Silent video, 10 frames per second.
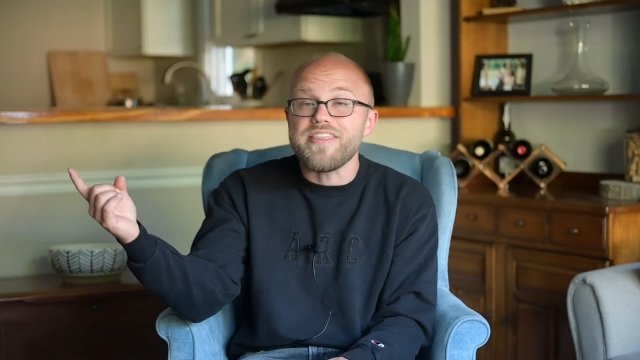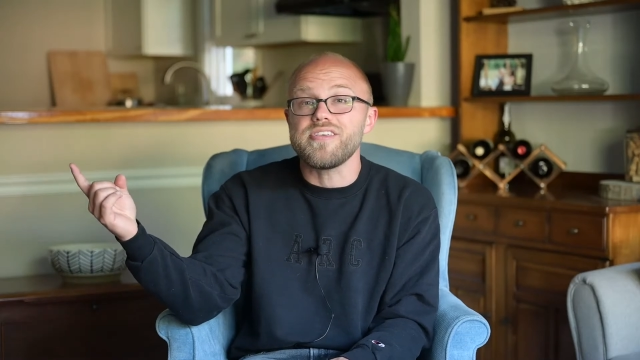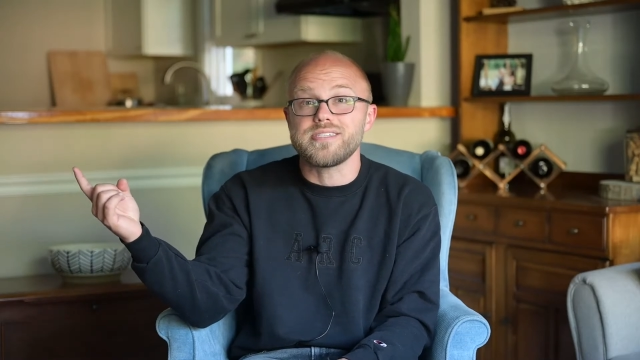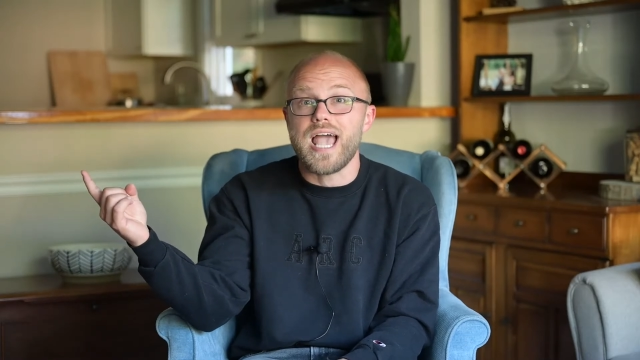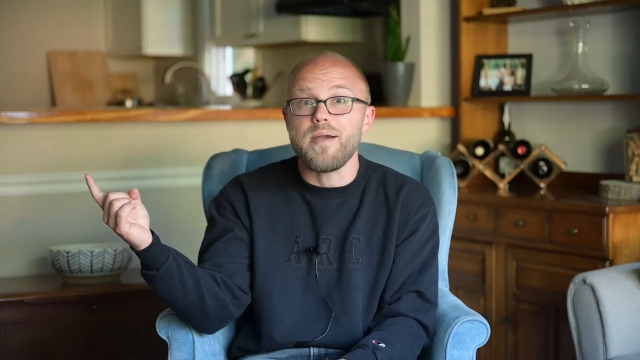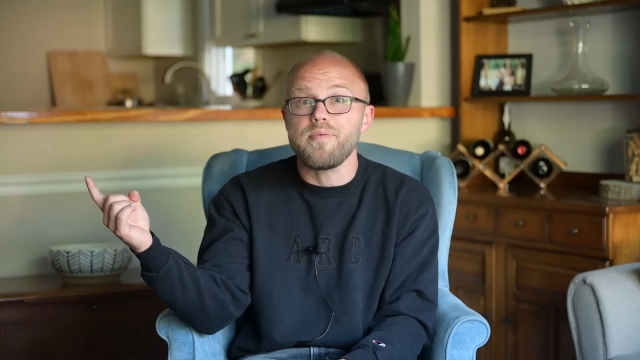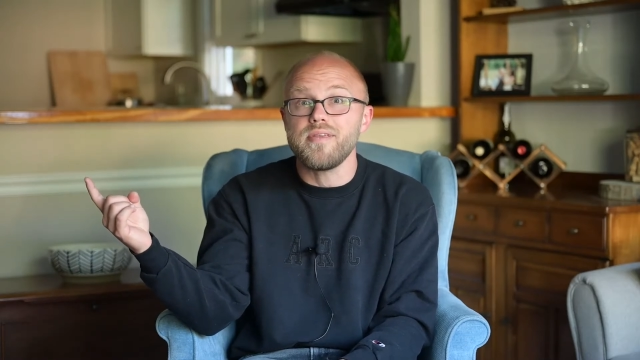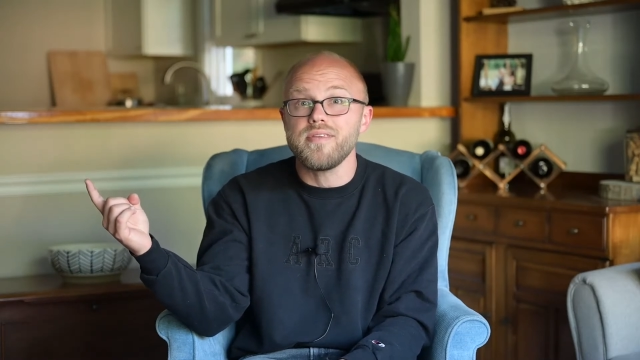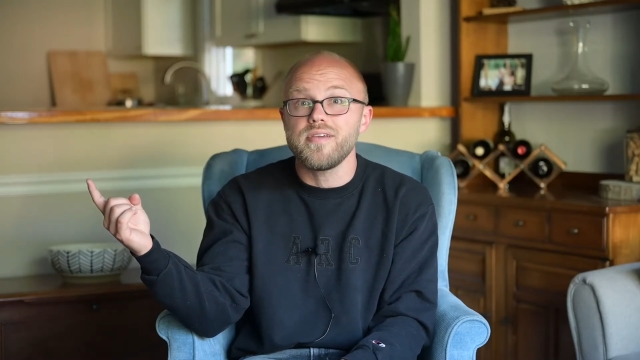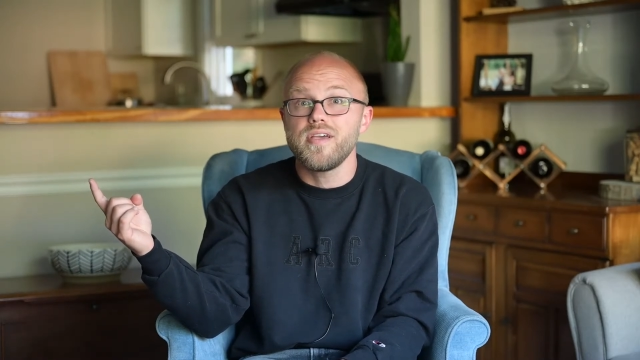this
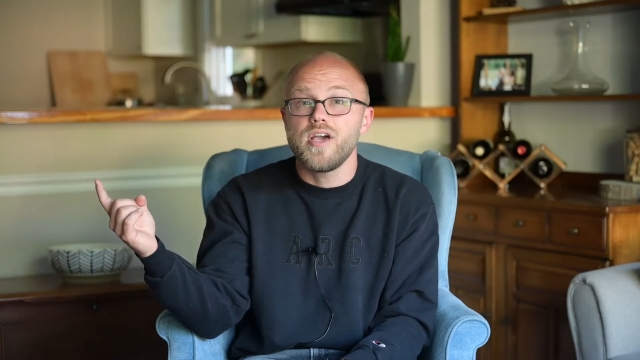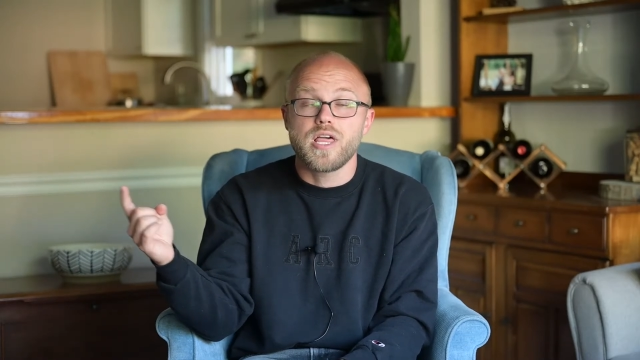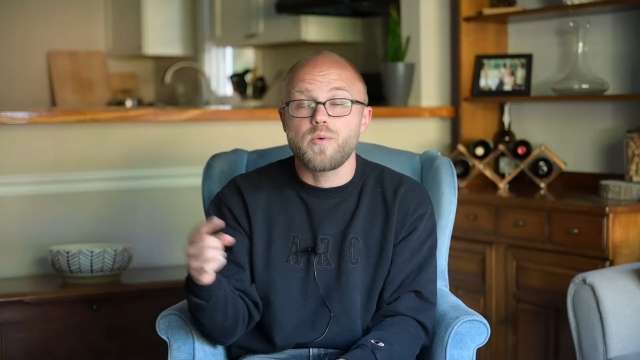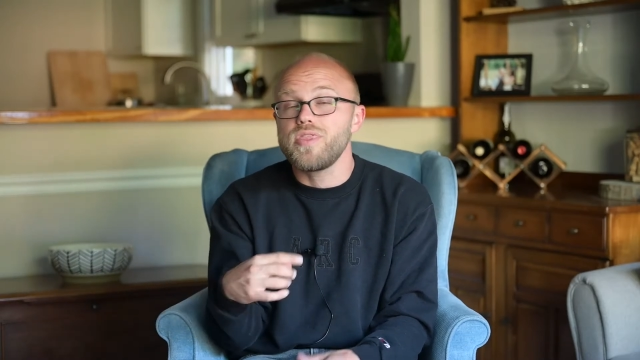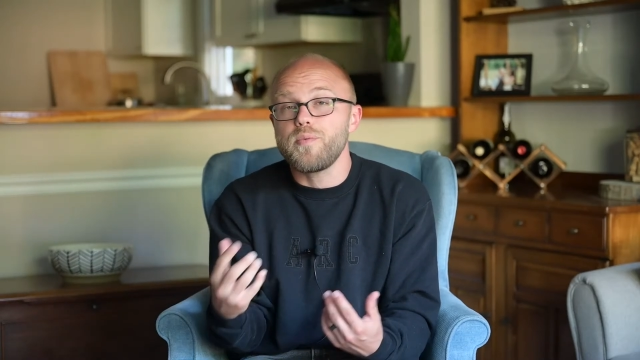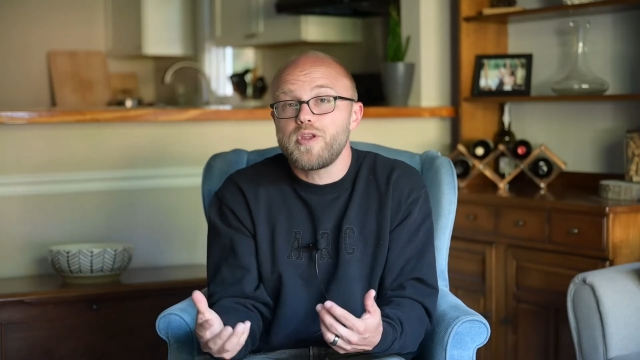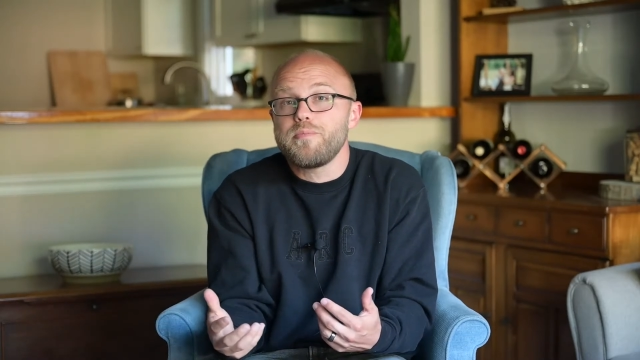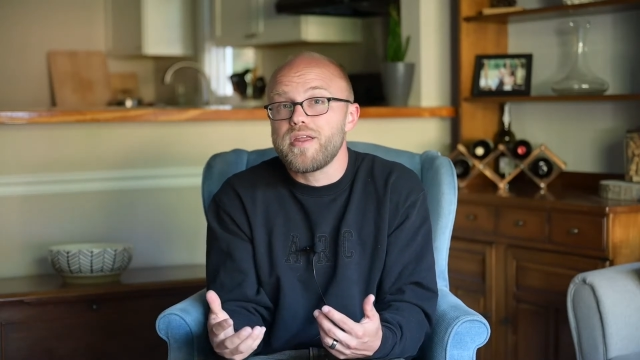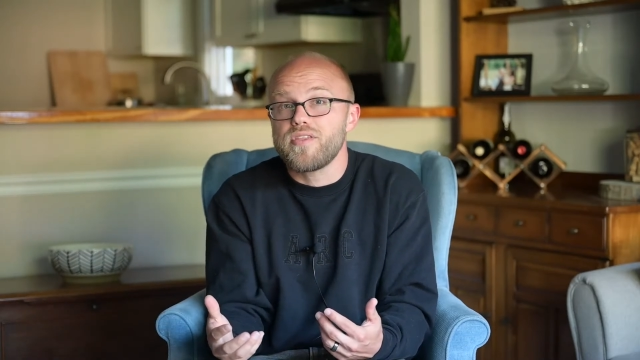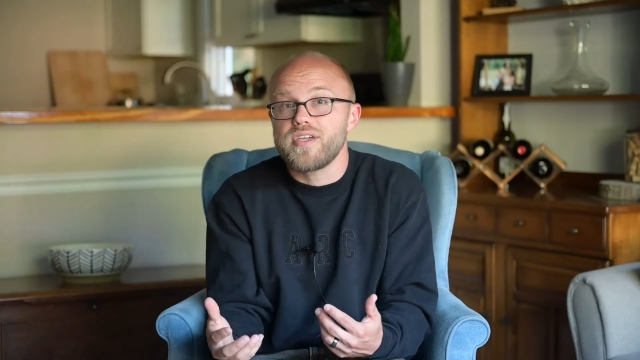happen? Like we thought we knew
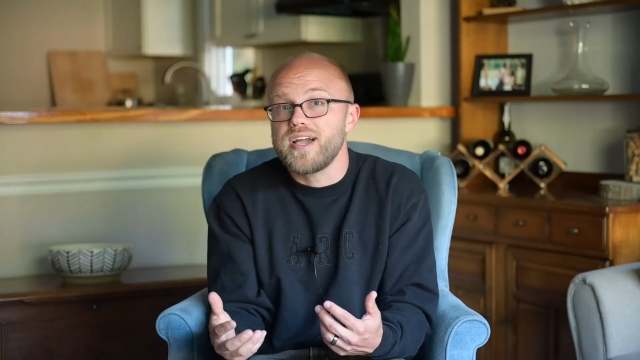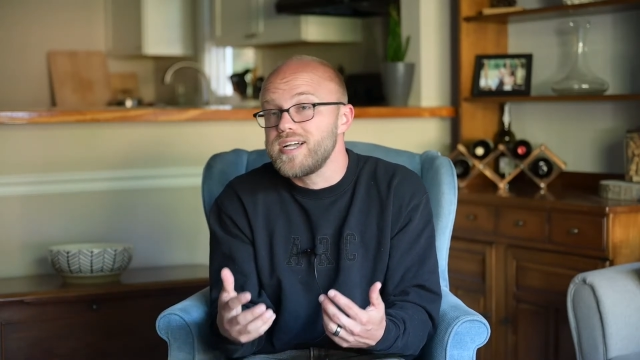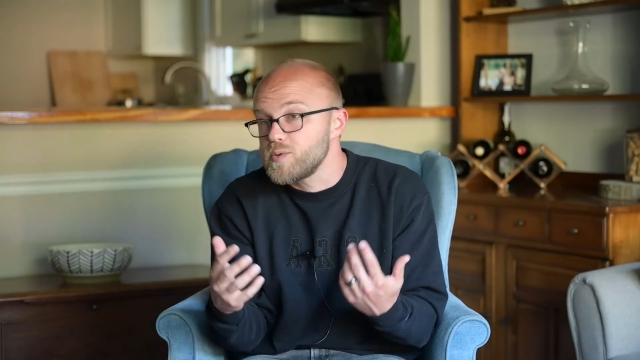better than God,